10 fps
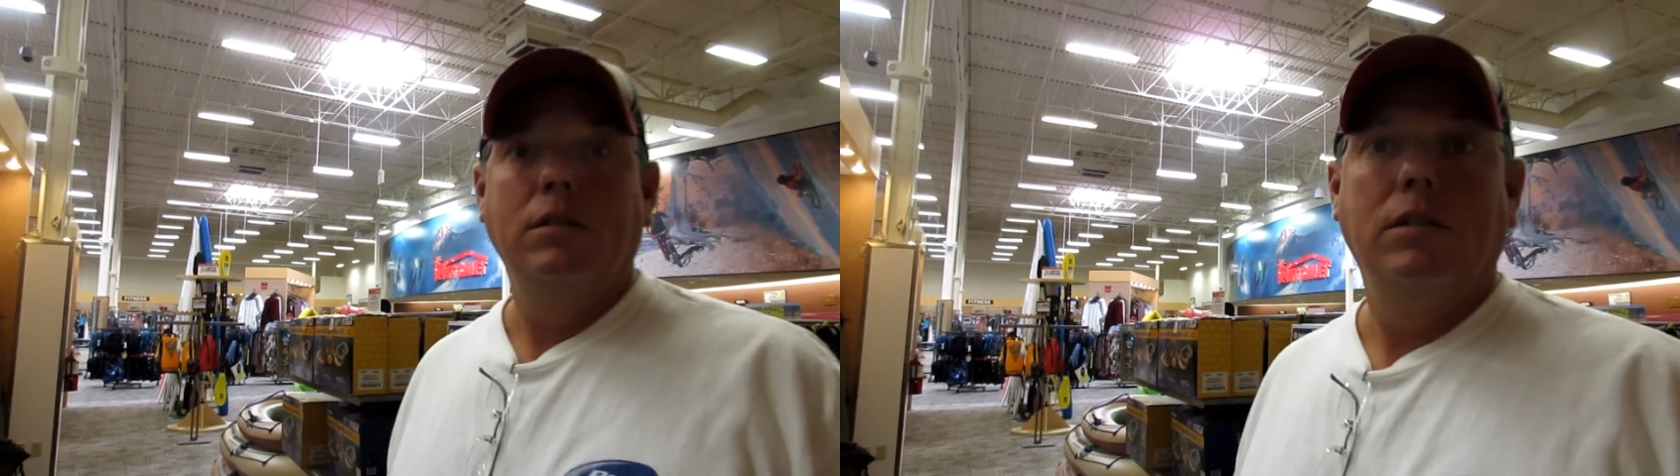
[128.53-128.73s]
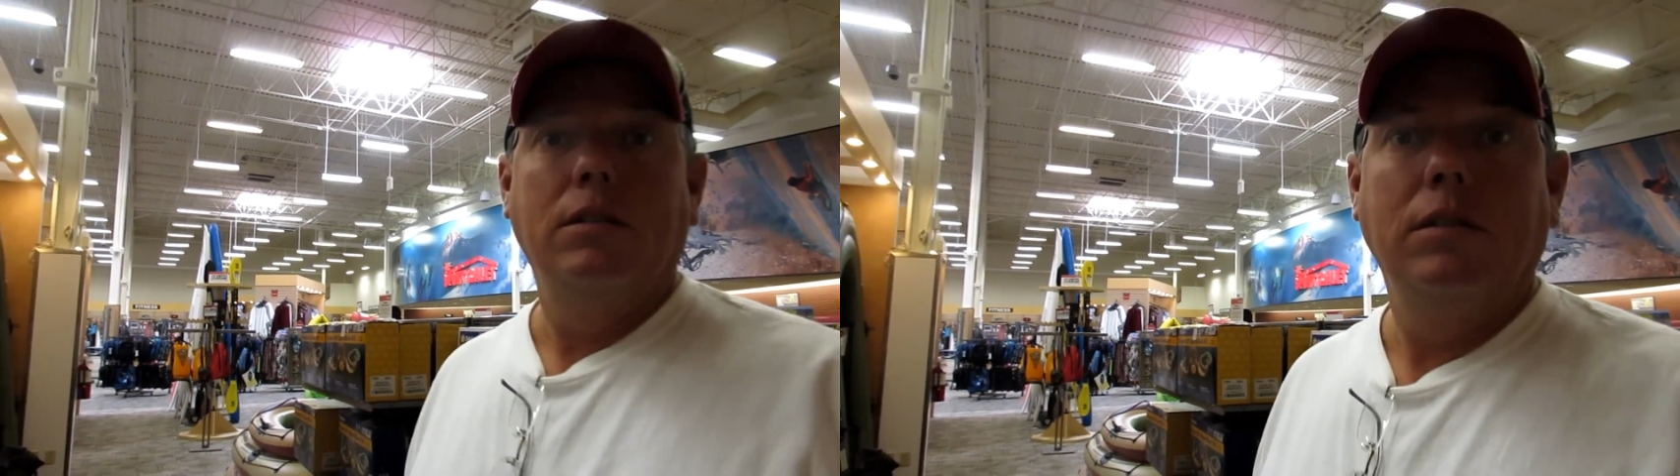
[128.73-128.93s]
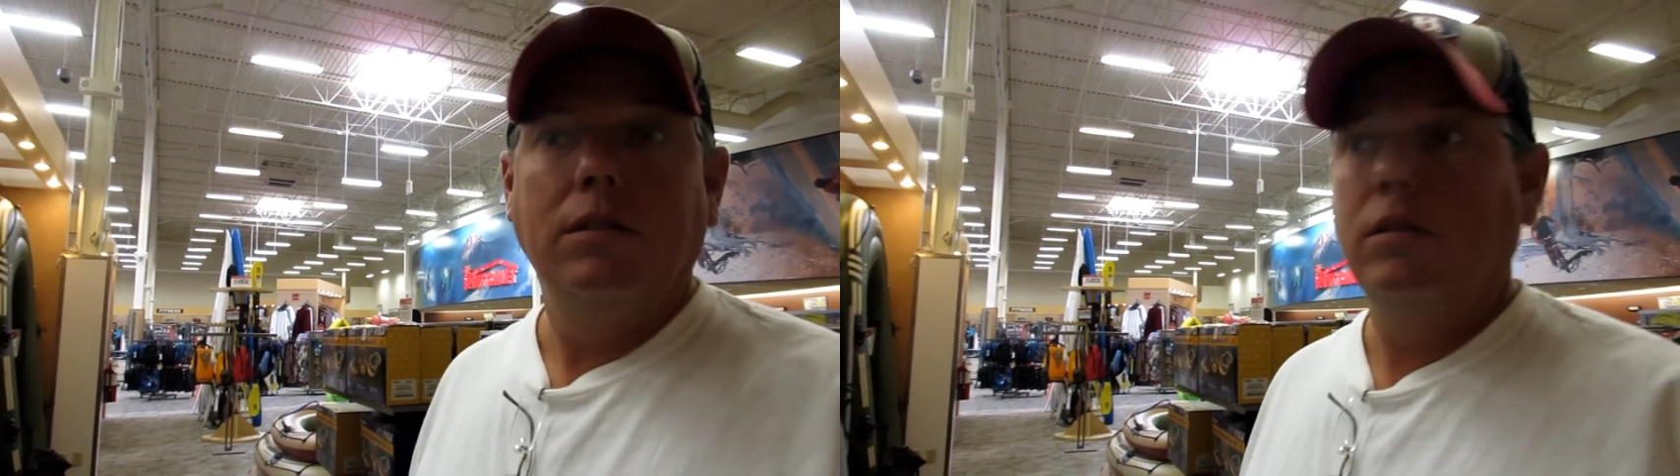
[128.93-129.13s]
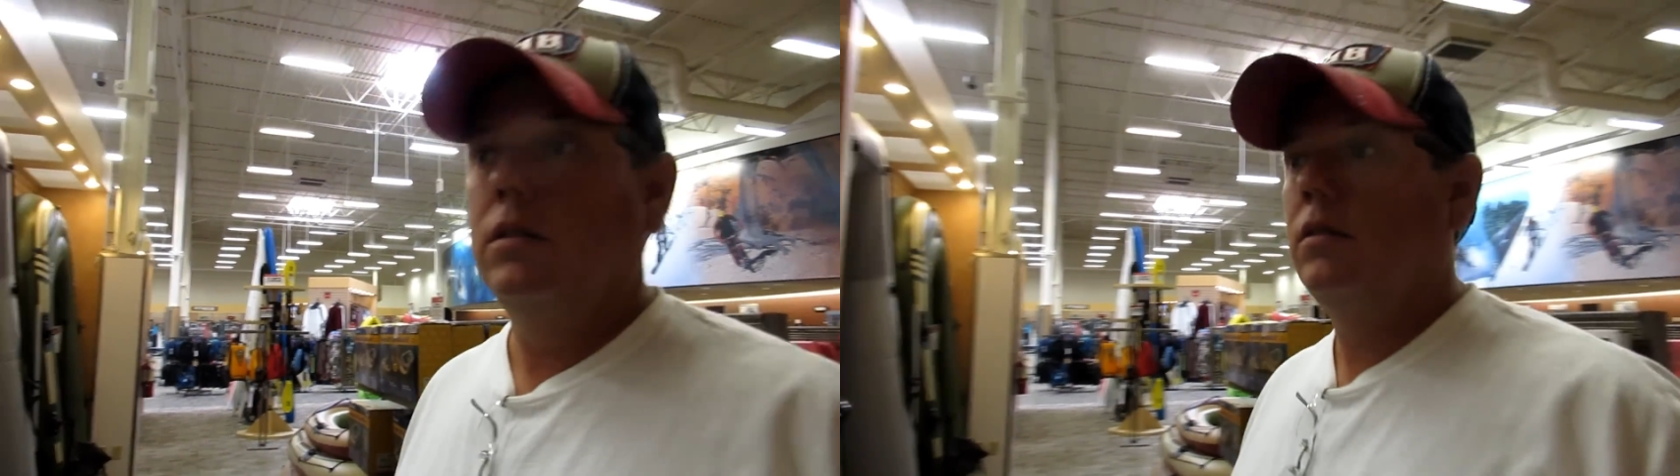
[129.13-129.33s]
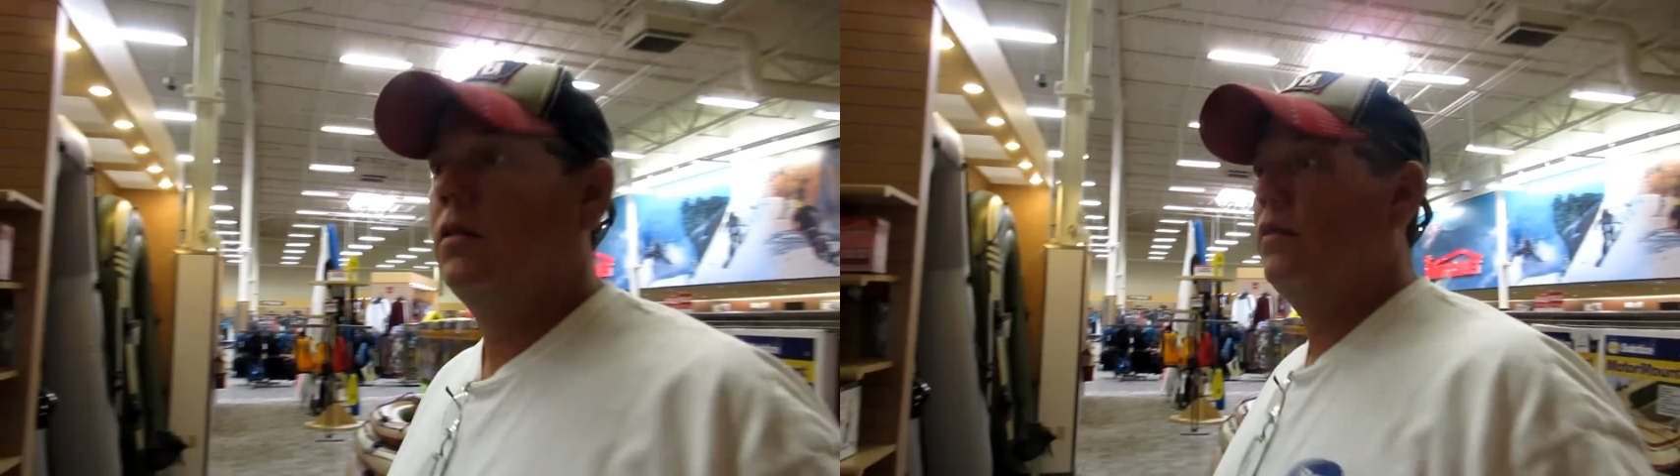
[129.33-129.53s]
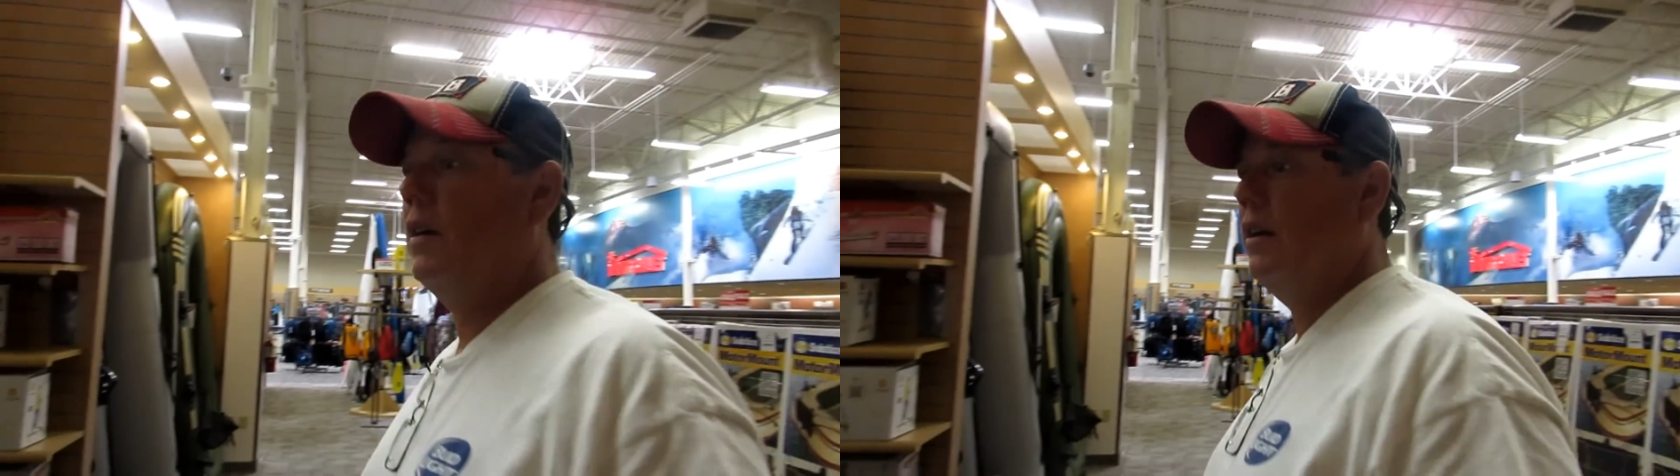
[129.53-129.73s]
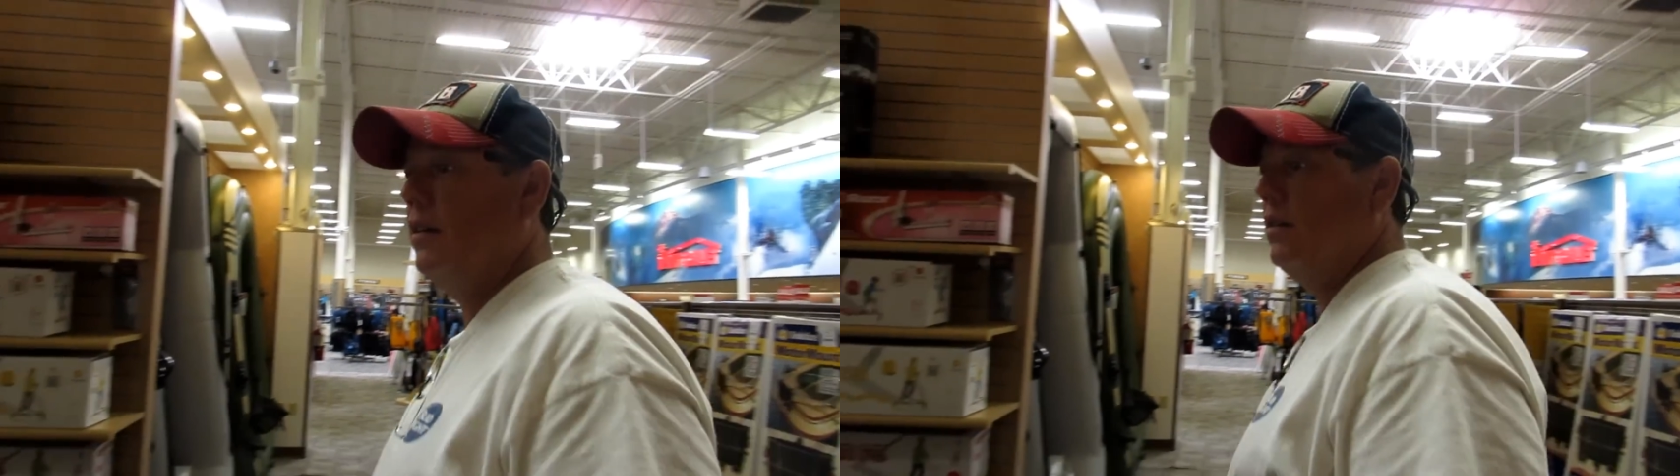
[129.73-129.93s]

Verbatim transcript: Dick's Sports Authority. Right.